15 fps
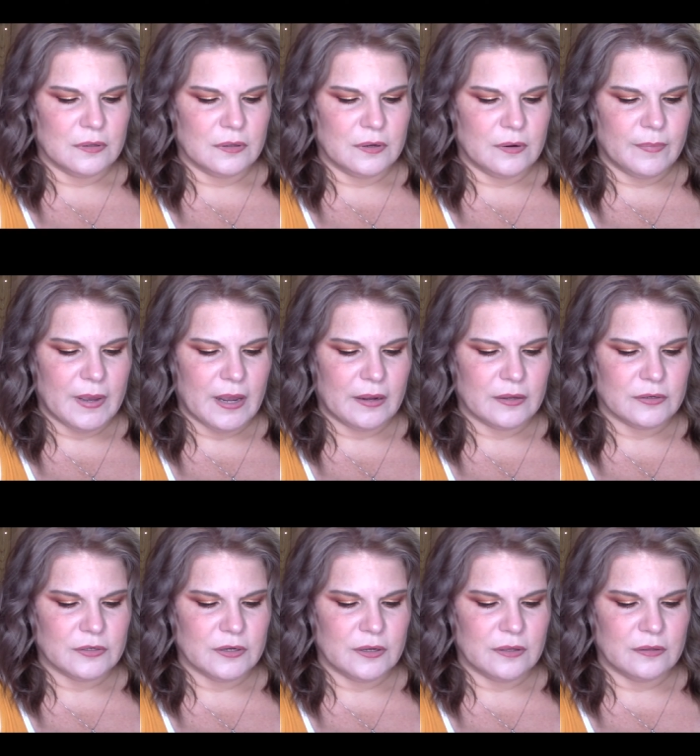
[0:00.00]
clear
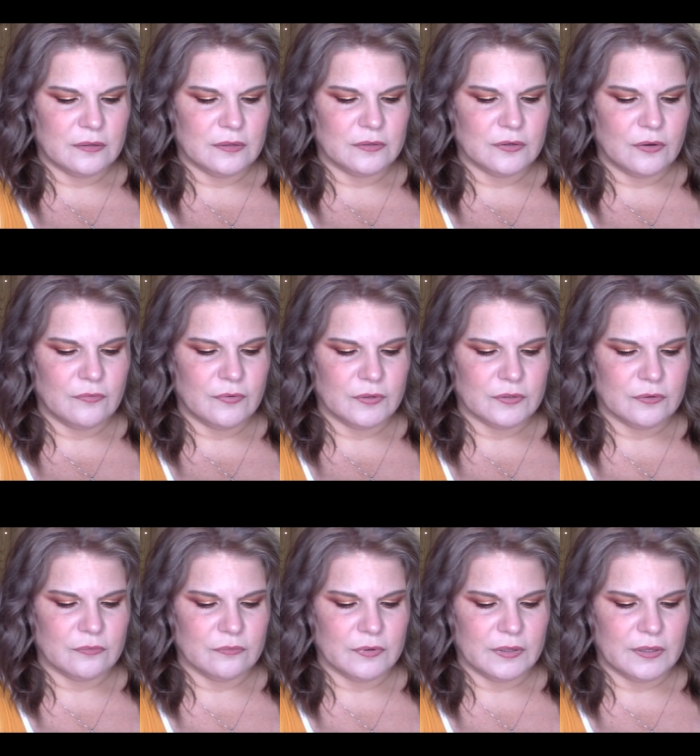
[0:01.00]
packaging. The doe foots
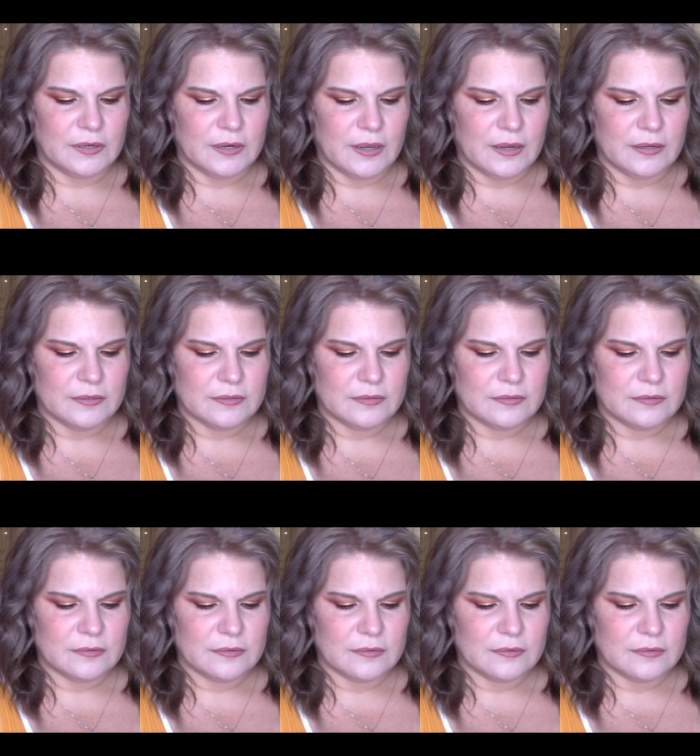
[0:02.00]
are really nice.